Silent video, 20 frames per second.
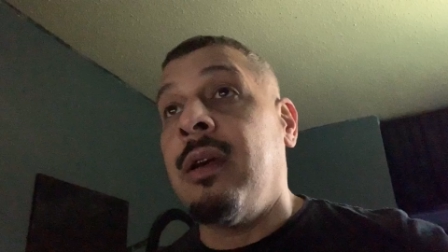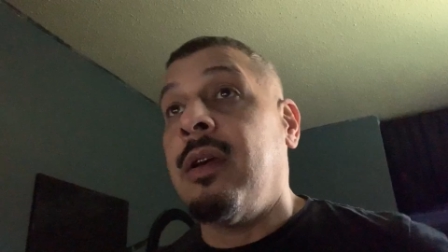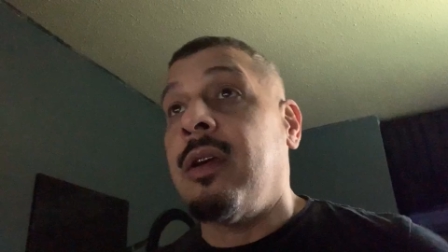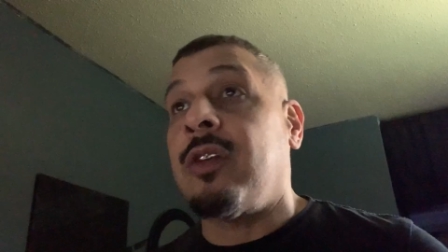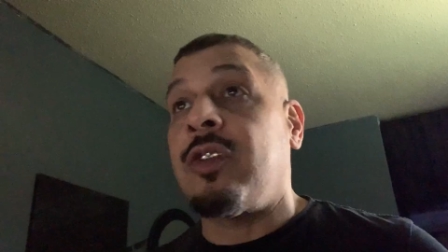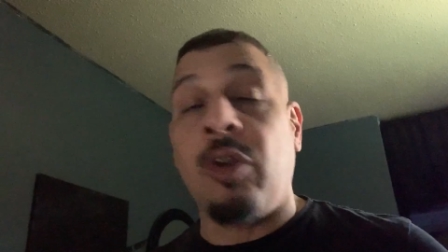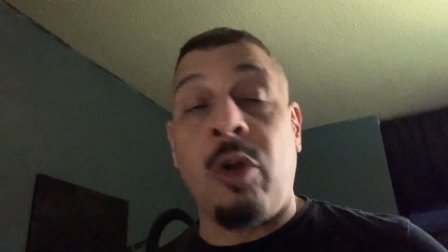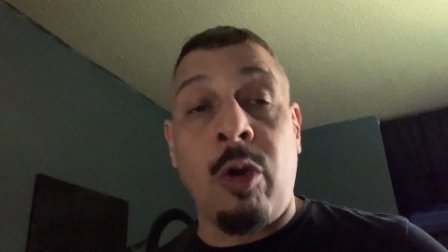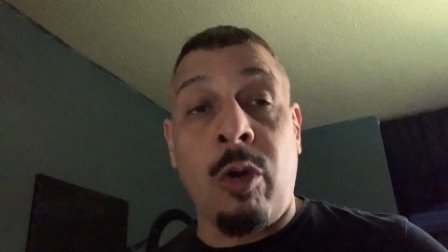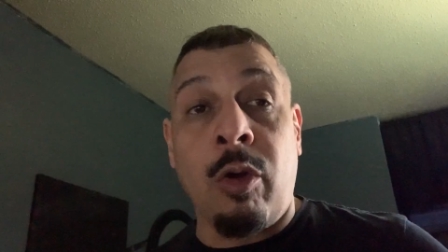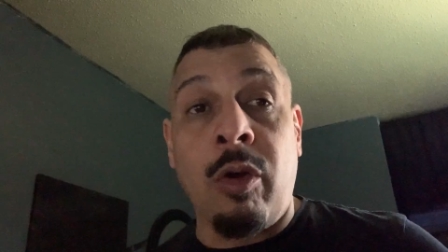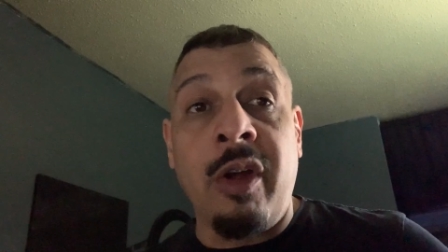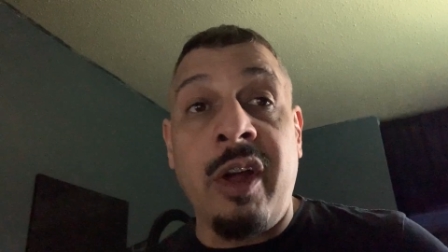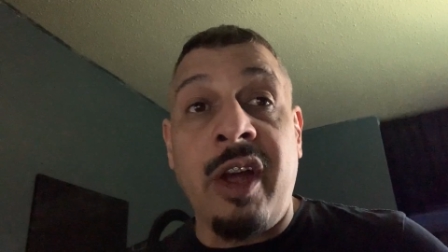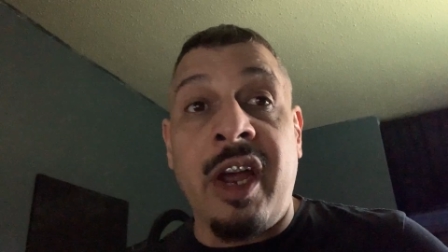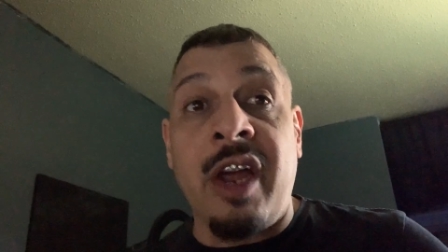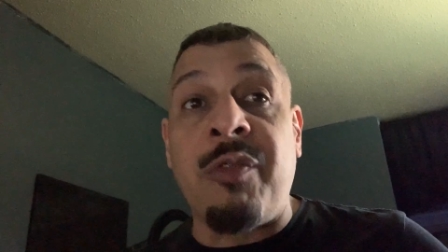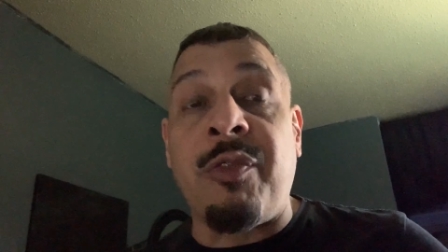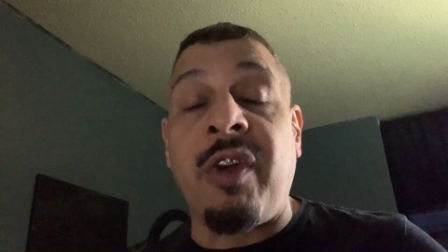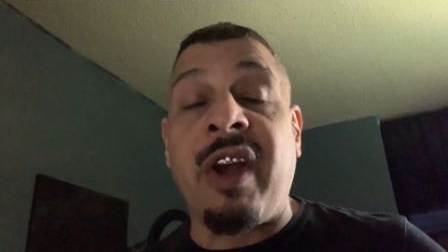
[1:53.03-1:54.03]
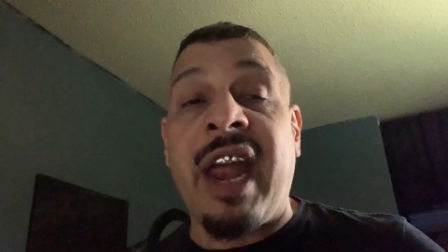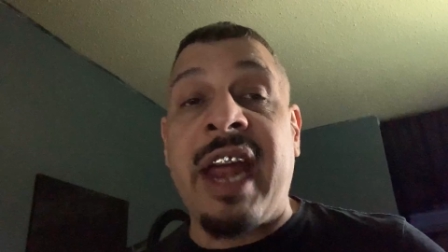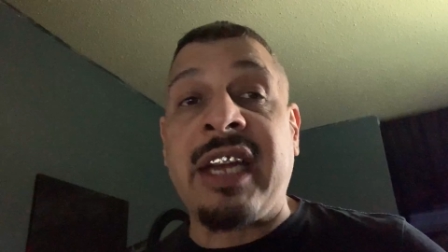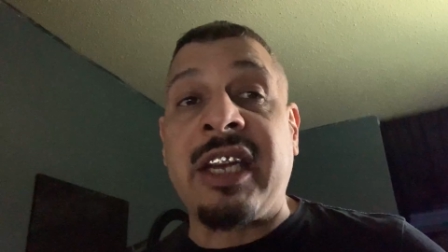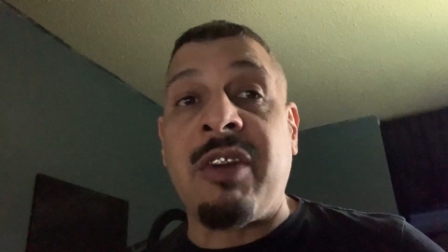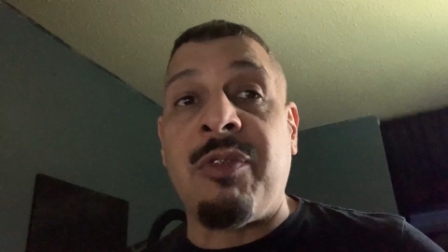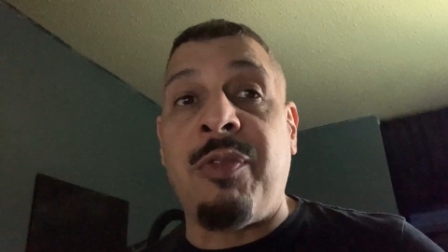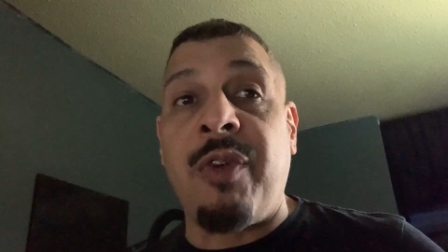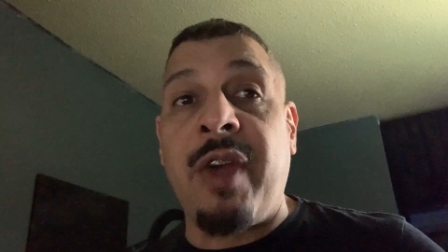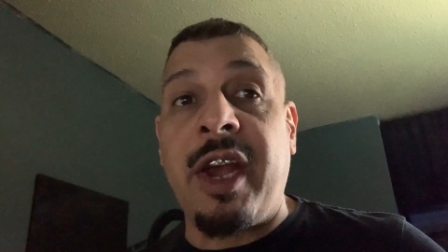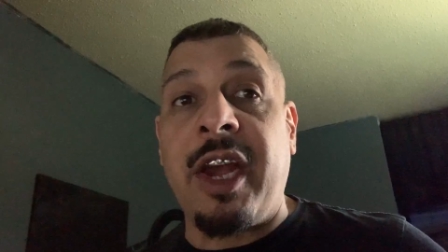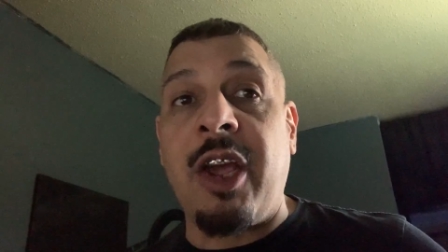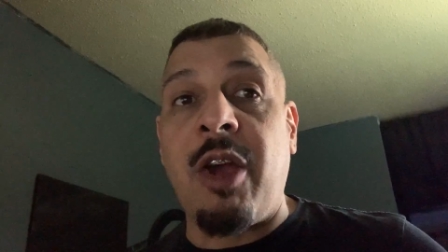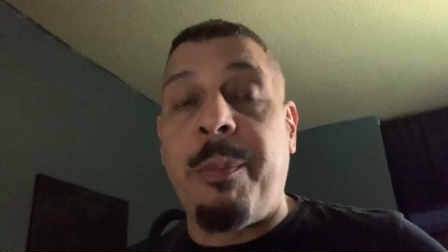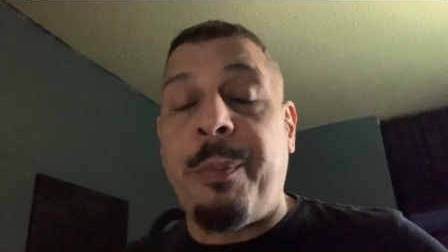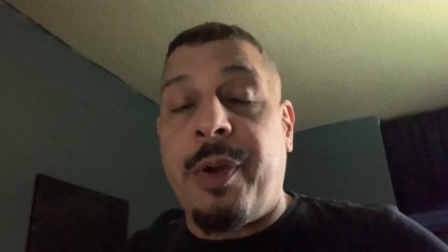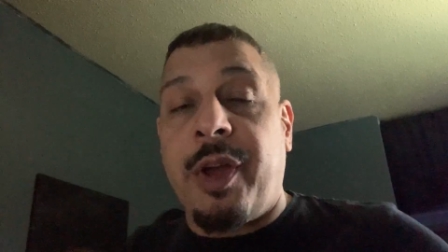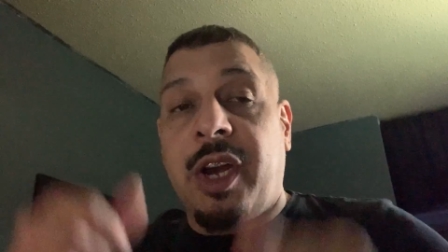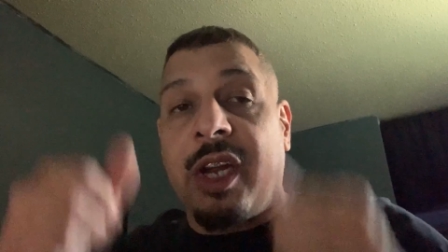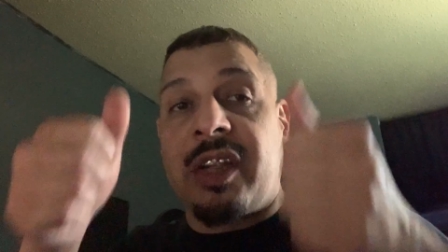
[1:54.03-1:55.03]
So if you like the video,
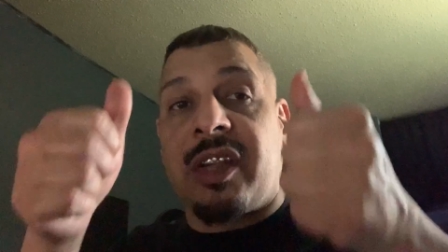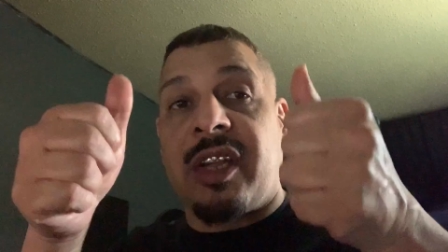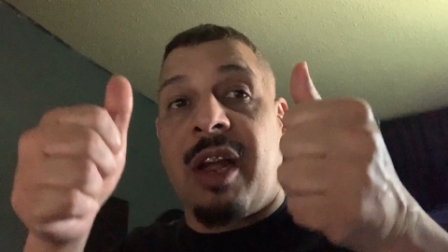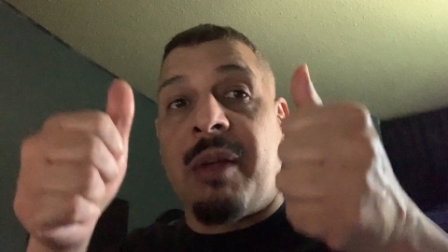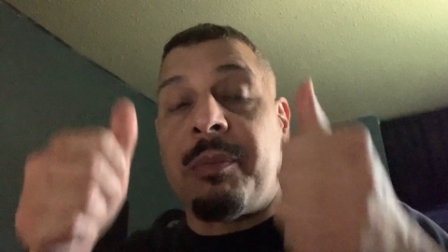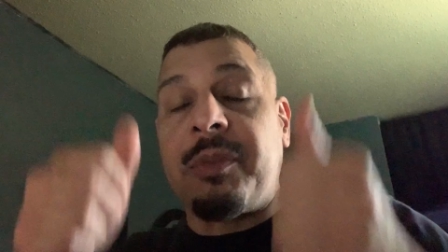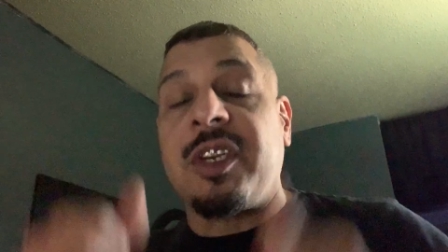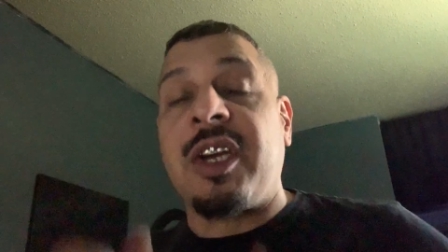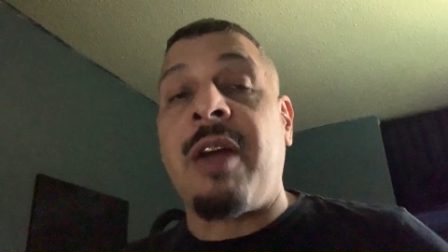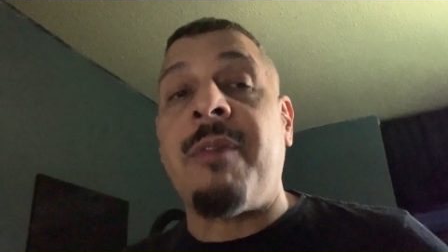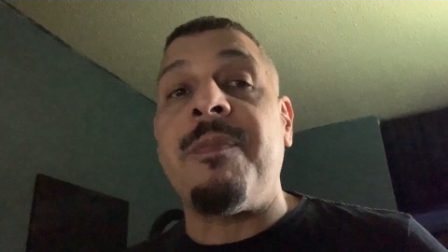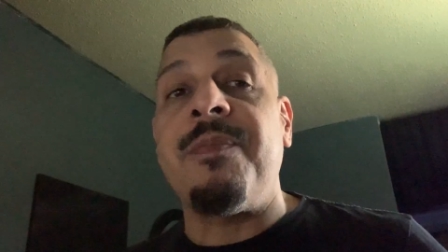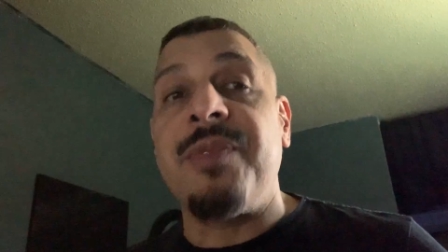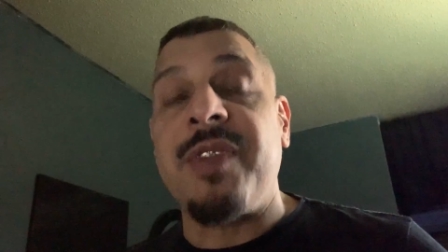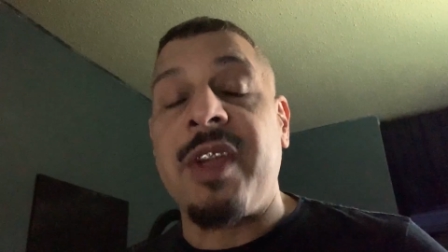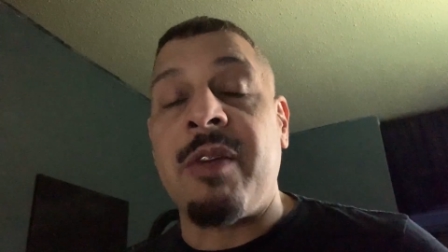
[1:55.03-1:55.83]
put a thumbs up.